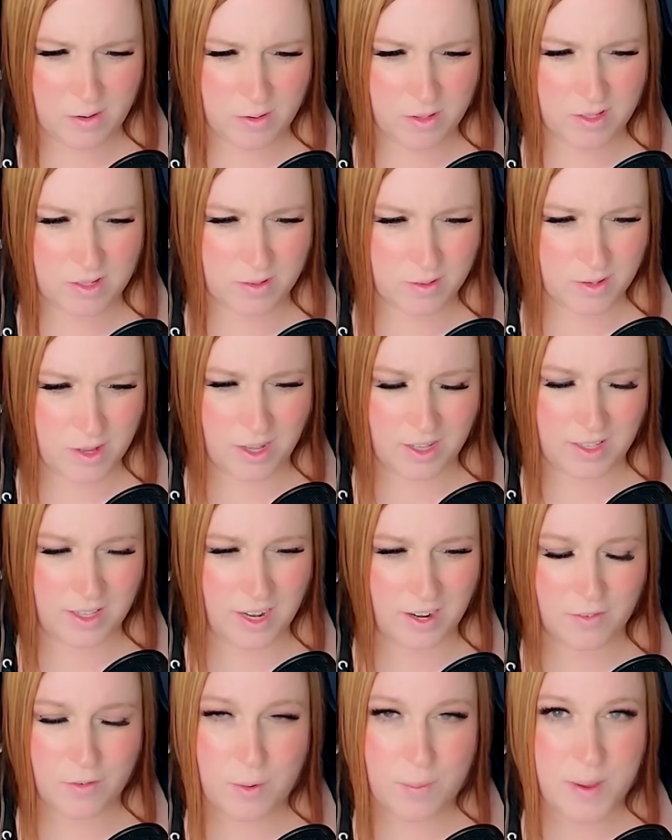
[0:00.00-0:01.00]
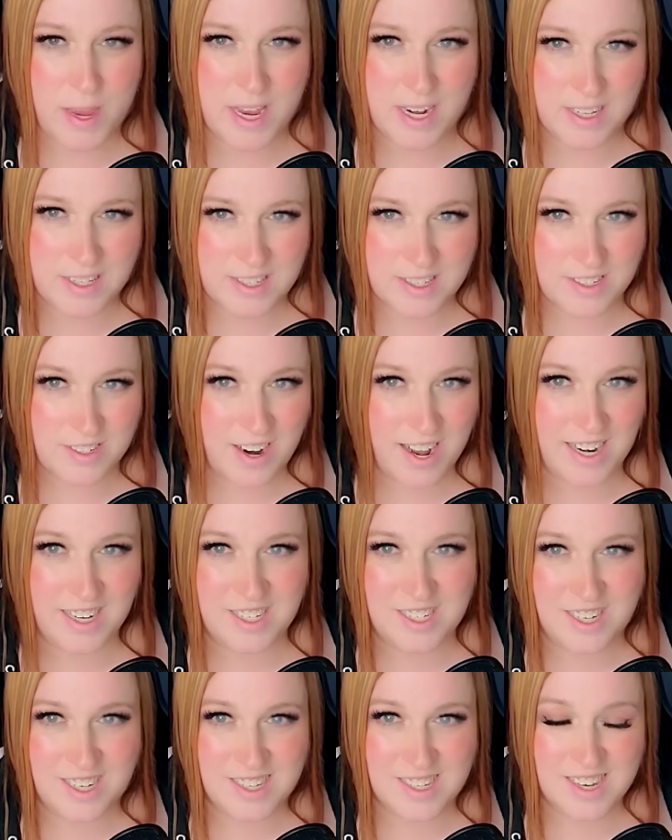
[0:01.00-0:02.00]
there was a lot of repeated
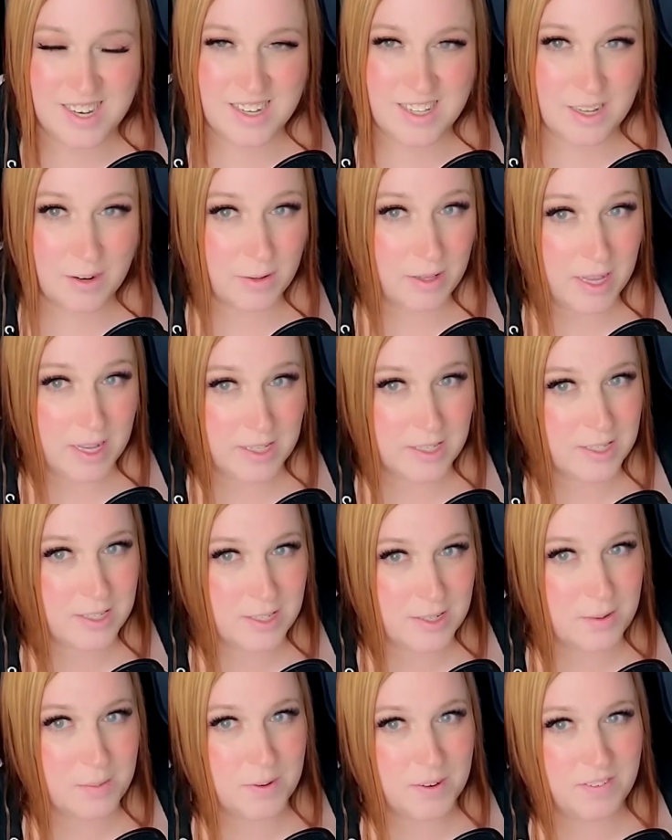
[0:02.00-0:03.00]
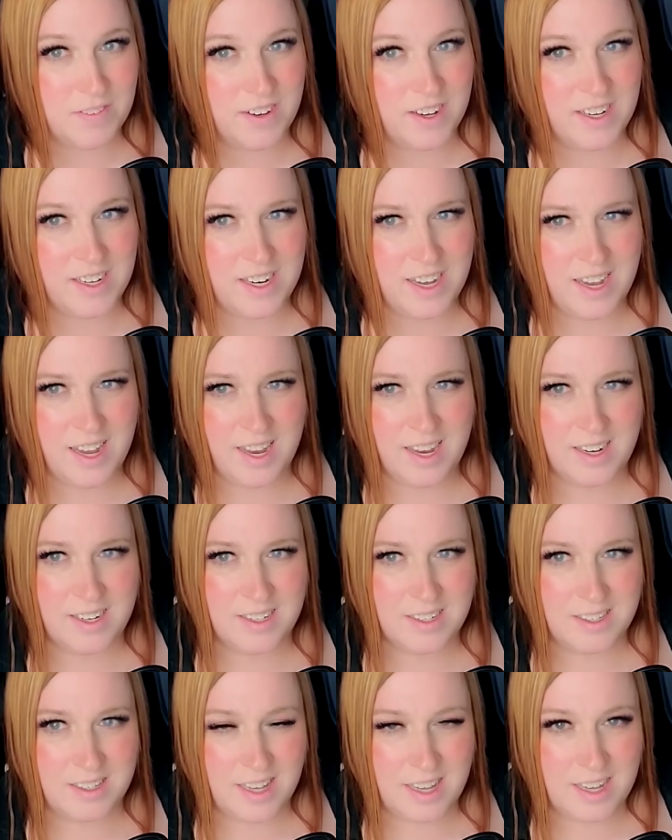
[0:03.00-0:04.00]
strategies that were super fun
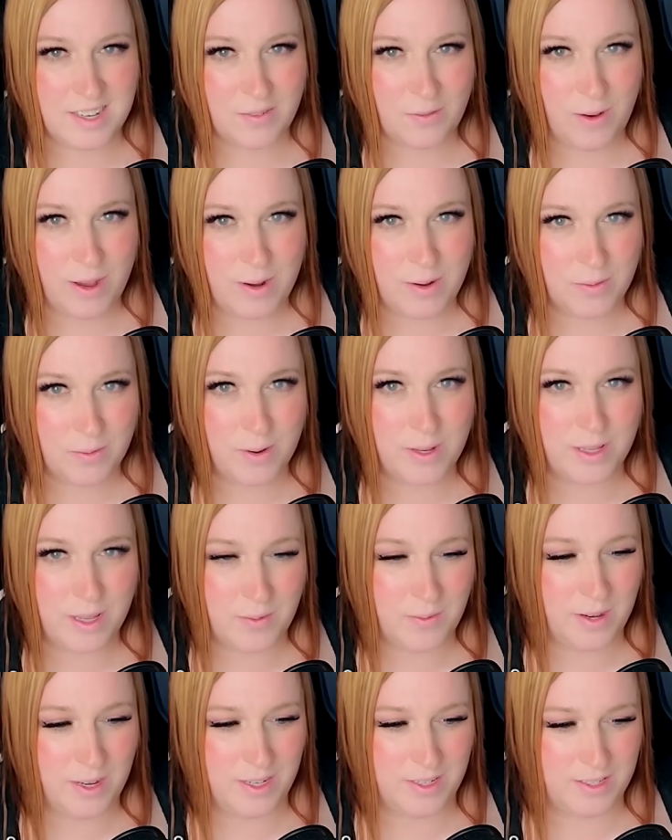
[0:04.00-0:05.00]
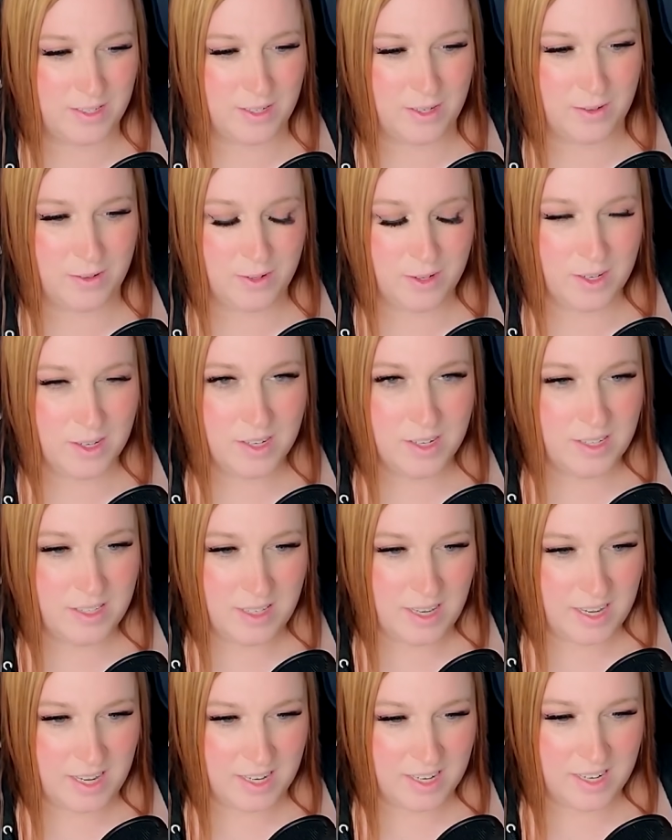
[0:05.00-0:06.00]
and went really well. So
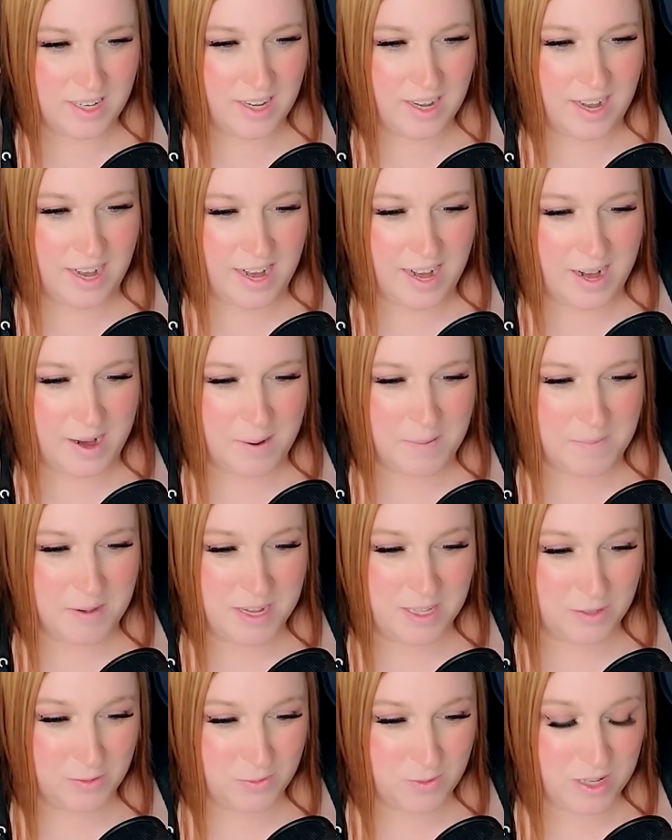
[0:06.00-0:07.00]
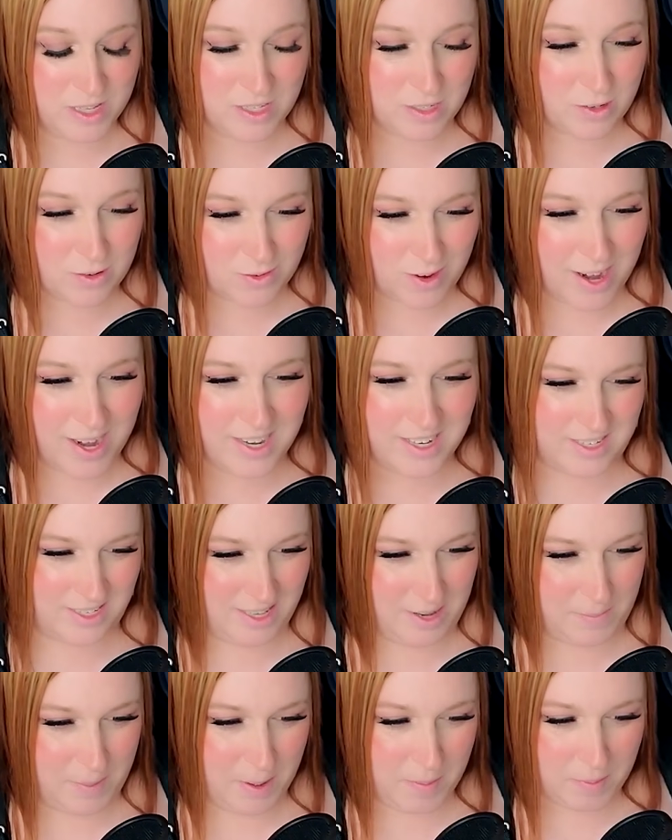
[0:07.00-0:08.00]
it's great
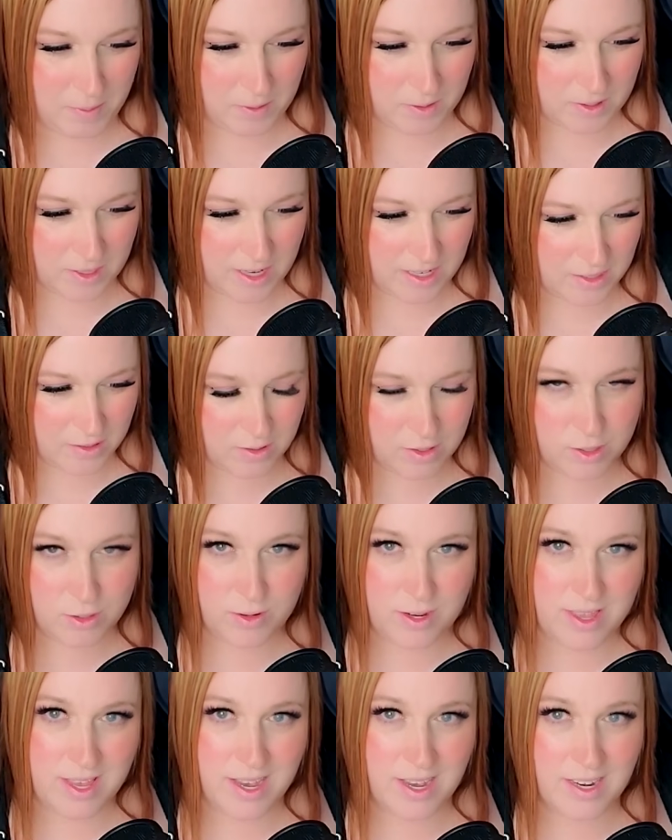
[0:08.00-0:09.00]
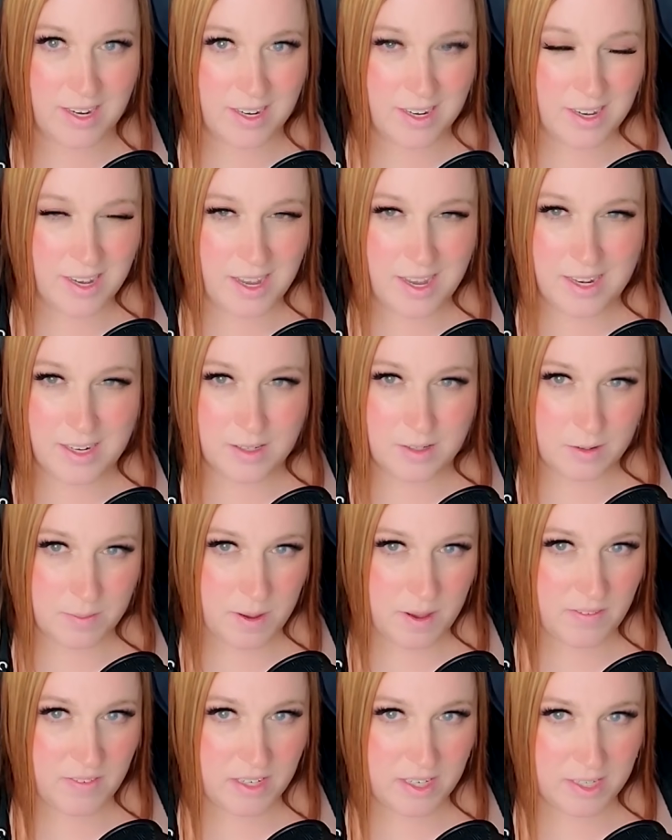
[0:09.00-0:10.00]
that people got to enjoy that. And
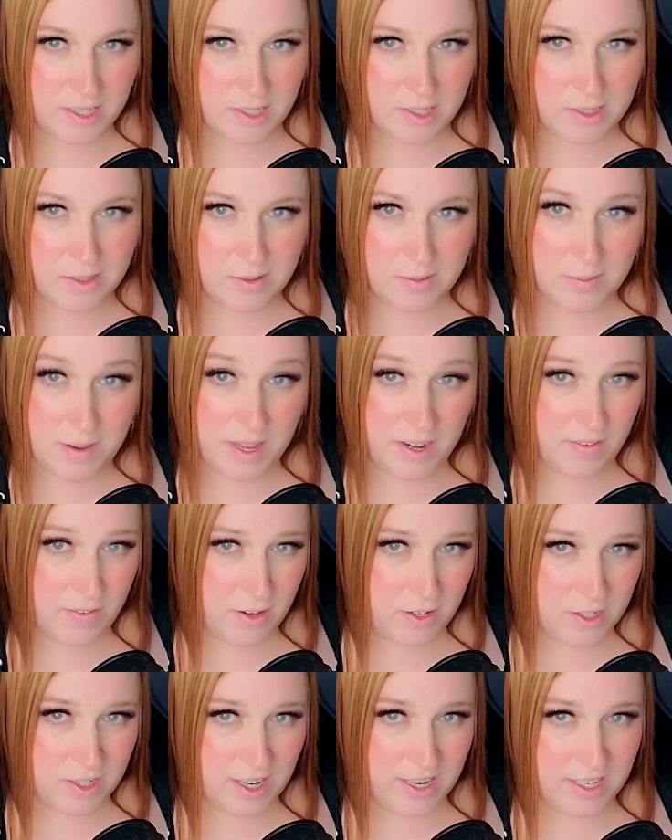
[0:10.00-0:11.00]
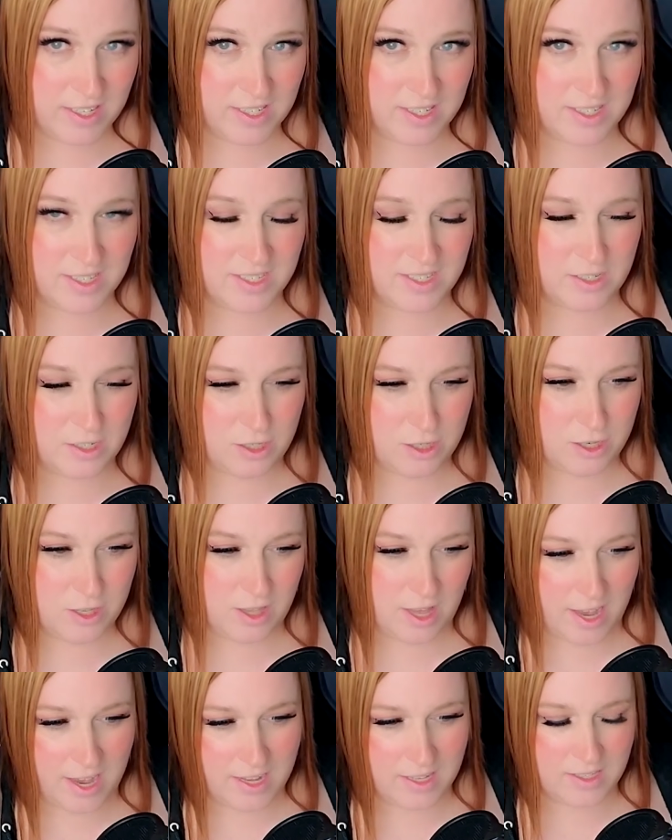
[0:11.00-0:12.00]
Gloomhaven Digital made a few changes to
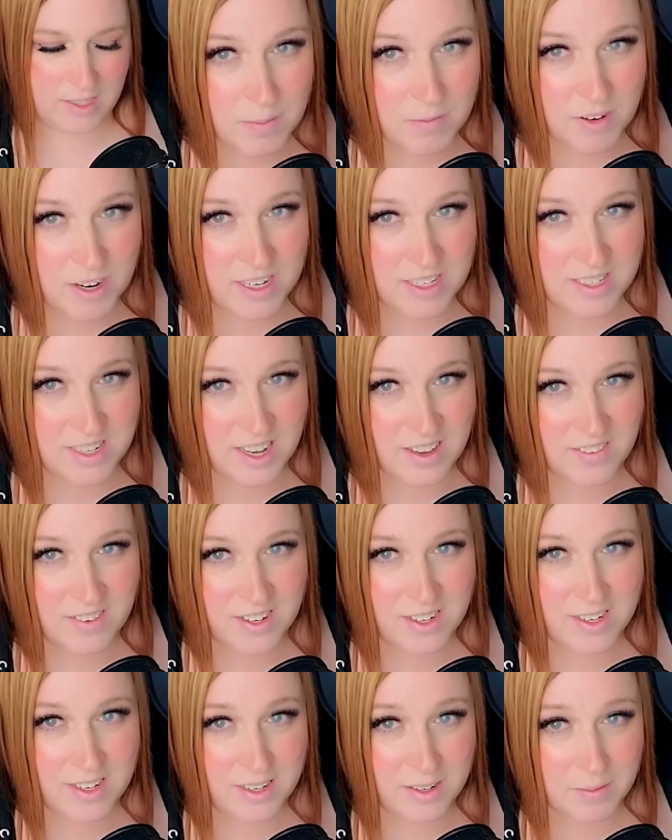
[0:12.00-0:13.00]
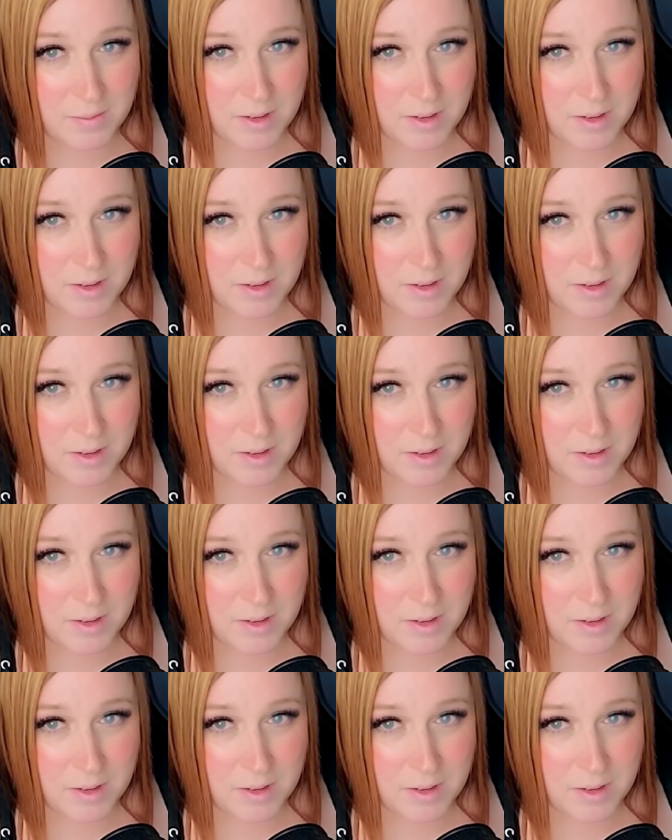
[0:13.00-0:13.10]
that. Come Frosthaven,